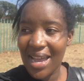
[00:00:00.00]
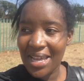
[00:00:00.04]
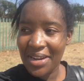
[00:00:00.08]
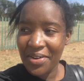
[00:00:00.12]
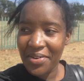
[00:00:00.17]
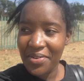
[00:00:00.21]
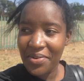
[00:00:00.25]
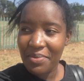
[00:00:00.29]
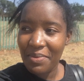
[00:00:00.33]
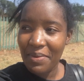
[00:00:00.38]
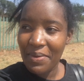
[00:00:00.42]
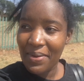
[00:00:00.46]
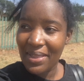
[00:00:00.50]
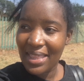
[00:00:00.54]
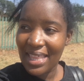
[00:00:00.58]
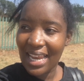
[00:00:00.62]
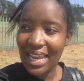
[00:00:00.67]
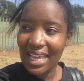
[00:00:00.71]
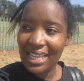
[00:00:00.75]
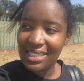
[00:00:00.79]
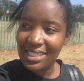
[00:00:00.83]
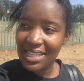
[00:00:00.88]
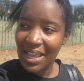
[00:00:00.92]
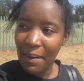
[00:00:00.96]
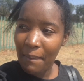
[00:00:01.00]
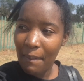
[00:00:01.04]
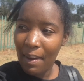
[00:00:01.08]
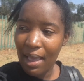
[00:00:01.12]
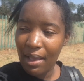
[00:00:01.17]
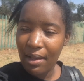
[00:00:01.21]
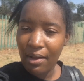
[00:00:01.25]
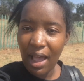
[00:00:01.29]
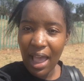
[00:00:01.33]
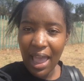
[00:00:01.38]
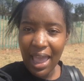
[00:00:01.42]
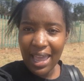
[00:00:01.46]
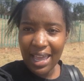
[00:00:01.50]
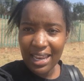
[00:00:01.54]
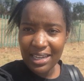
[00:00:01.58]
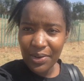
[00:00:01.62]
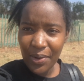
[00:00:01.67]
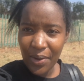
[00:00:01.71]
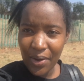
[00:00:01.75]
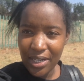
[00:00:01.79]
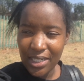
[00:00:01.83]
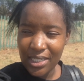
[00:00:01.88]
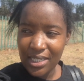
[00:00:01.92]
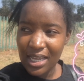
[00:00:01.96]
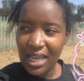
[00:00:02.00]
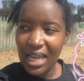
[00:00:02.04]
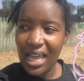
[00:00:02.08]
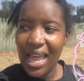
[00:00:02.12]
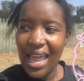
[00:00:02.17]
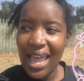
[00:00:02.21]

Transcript: I don't remember the last time I had water.